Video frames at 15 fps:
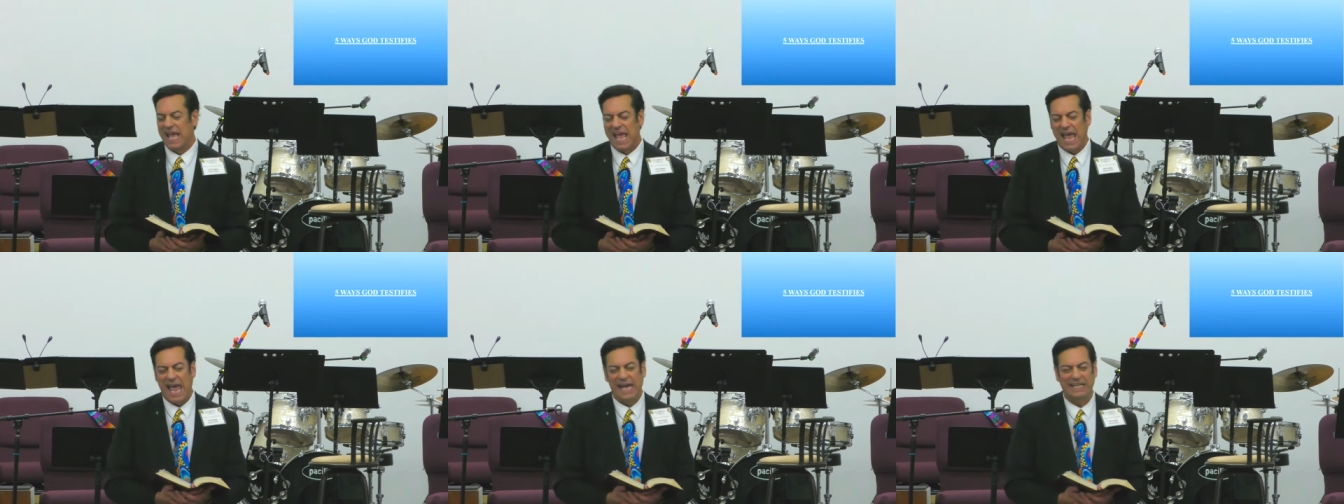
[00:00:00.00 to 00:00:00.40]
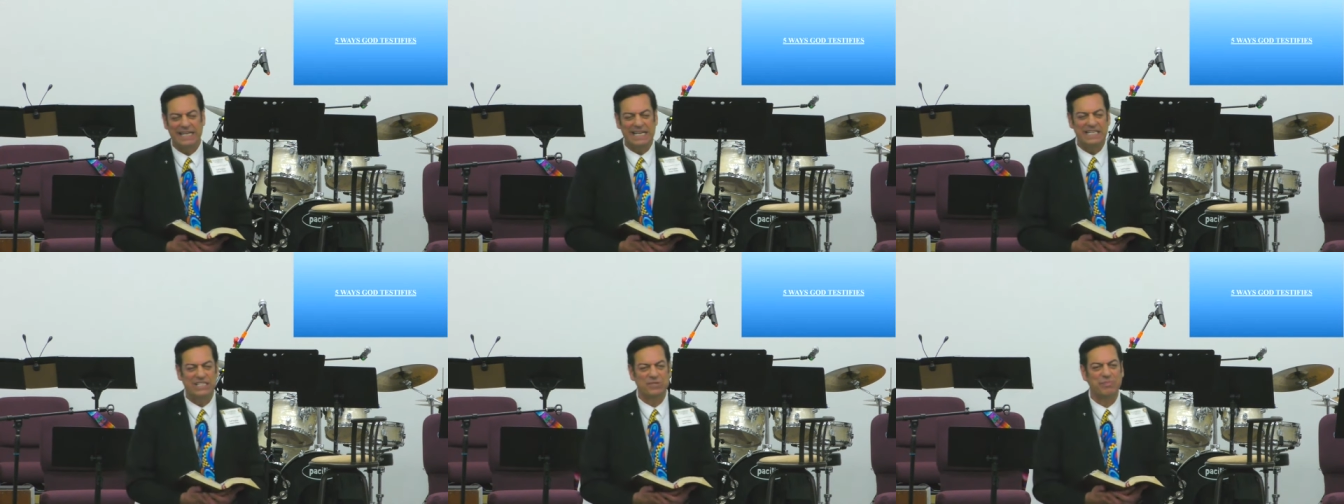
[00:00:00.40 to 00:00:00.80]
And it
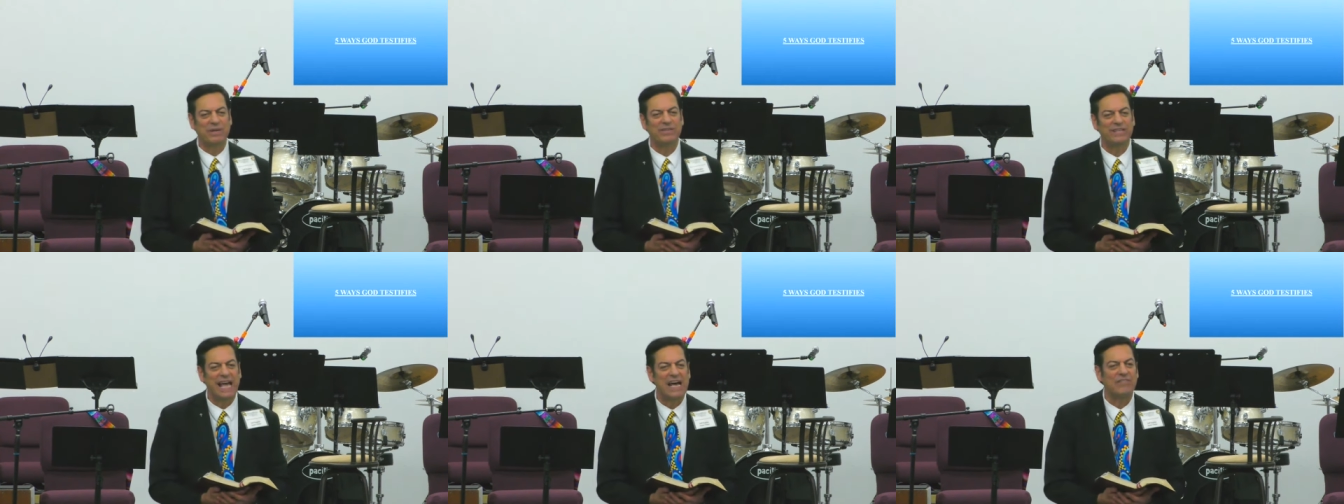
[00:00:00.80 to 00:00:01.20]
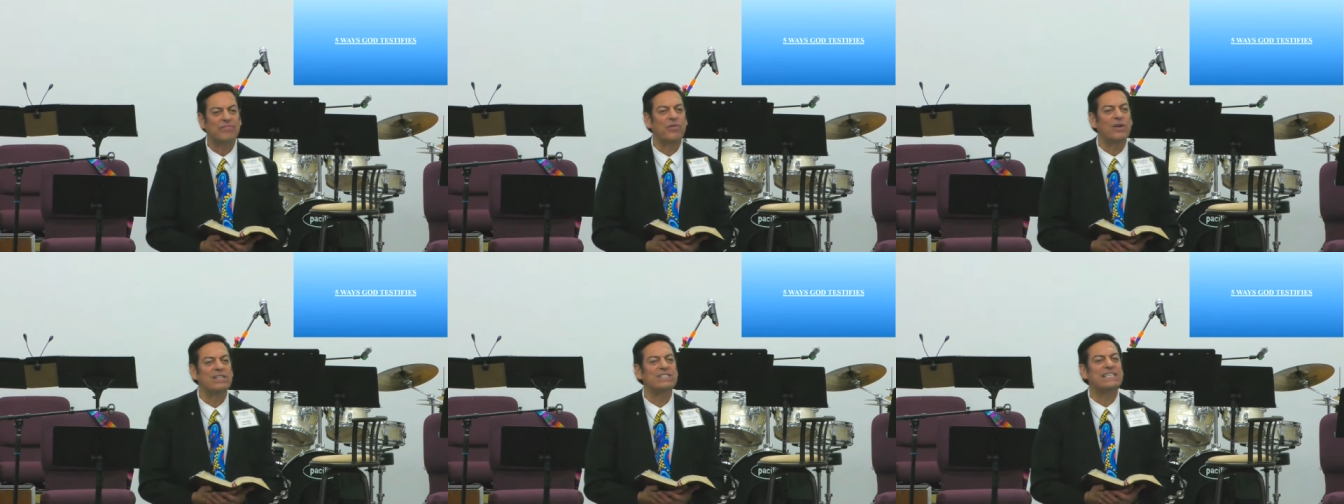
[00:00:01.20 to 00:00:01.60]
is spelled out
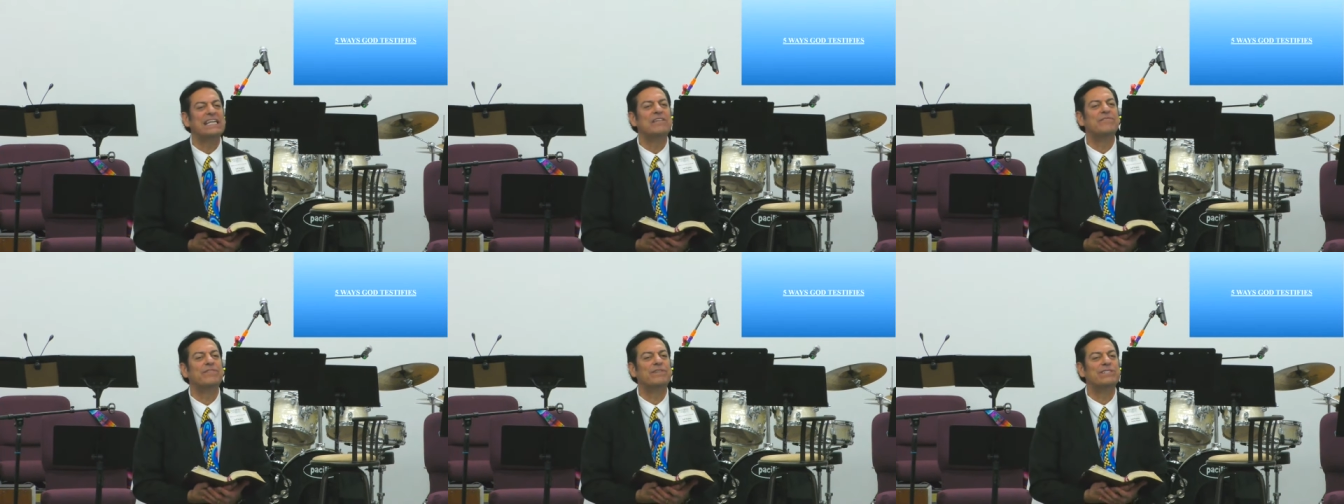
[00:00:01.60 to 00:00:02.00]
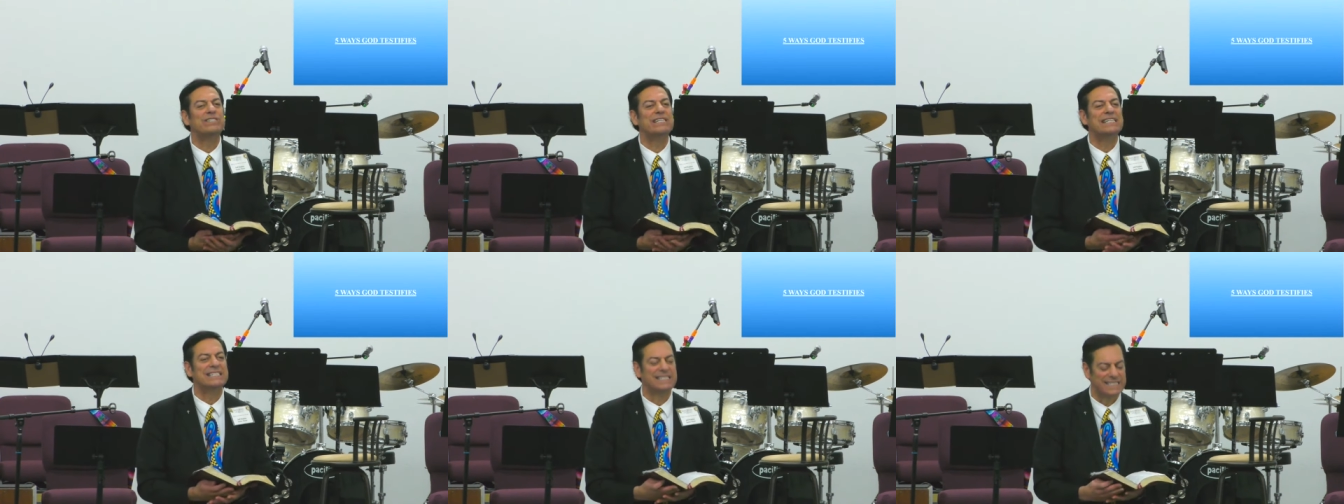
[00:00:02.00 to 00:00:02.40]
for us in verse
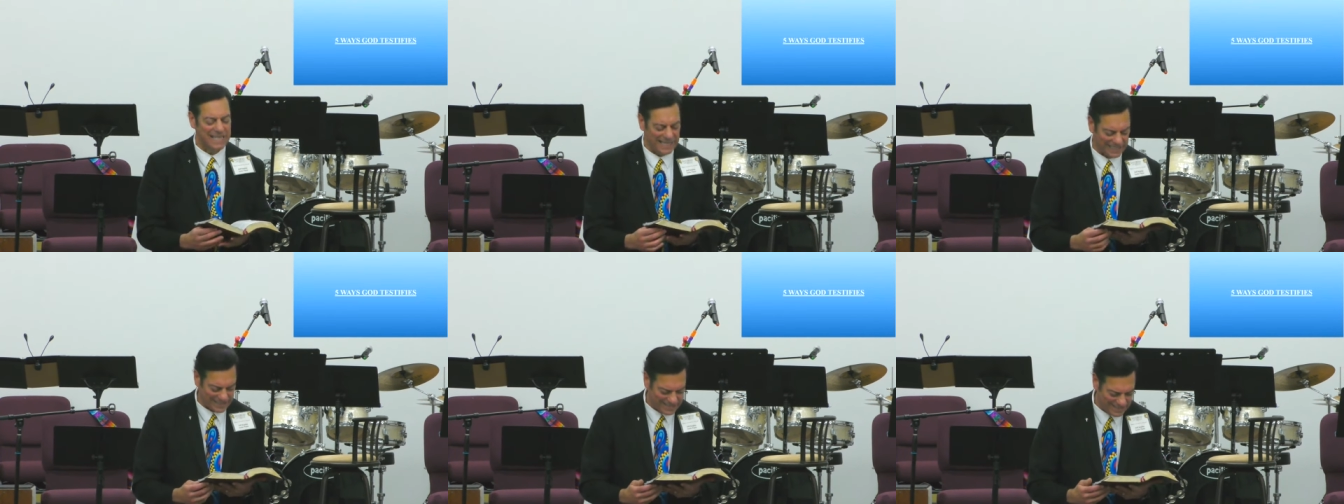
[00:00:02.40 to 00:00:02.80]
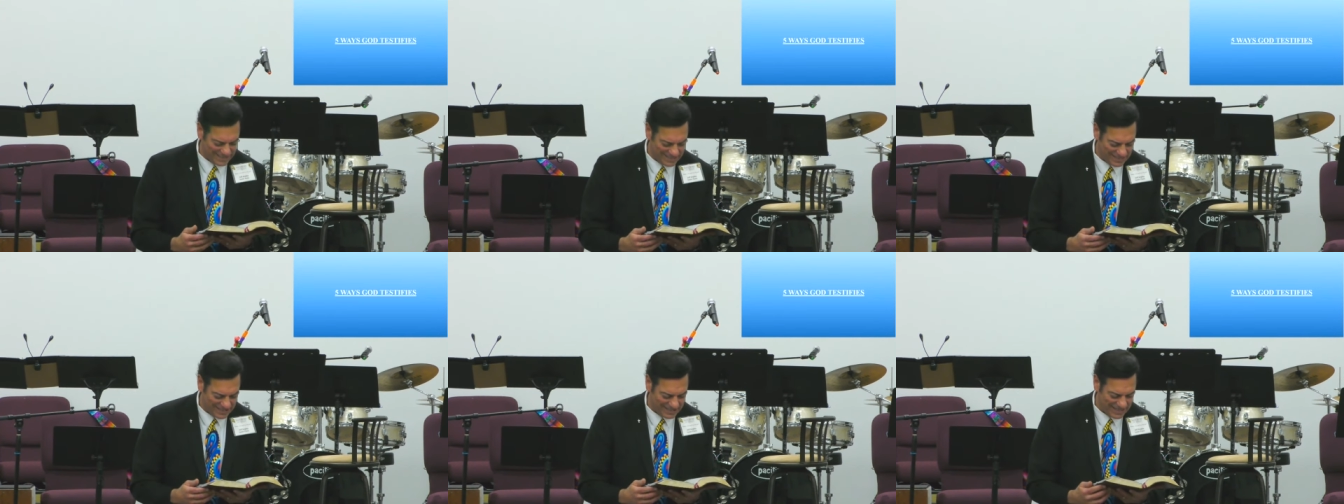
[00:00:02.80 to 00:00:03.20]

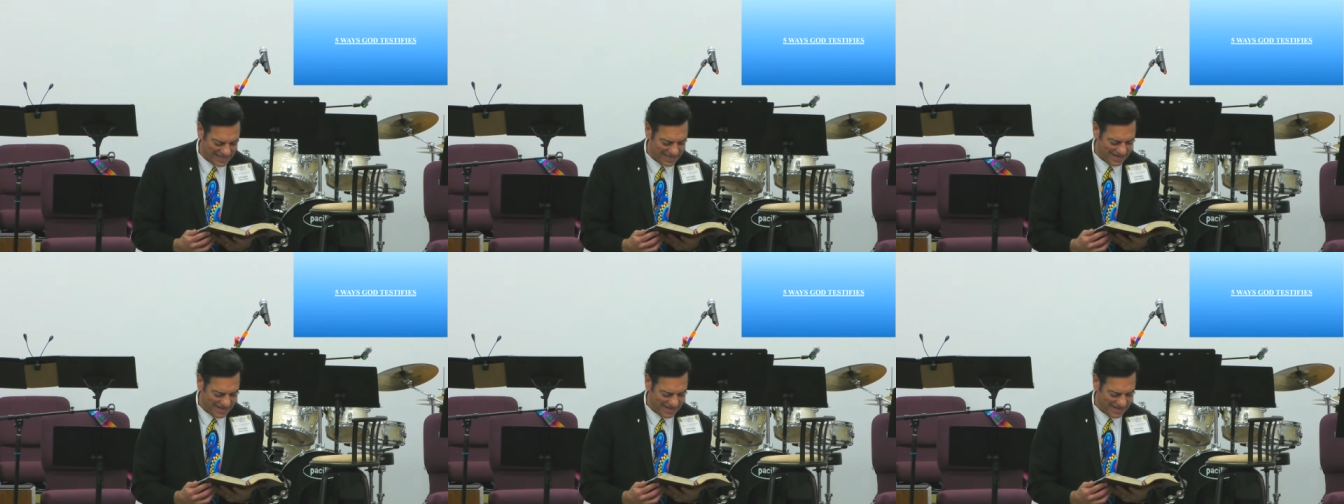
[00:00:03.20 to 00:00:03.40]
6.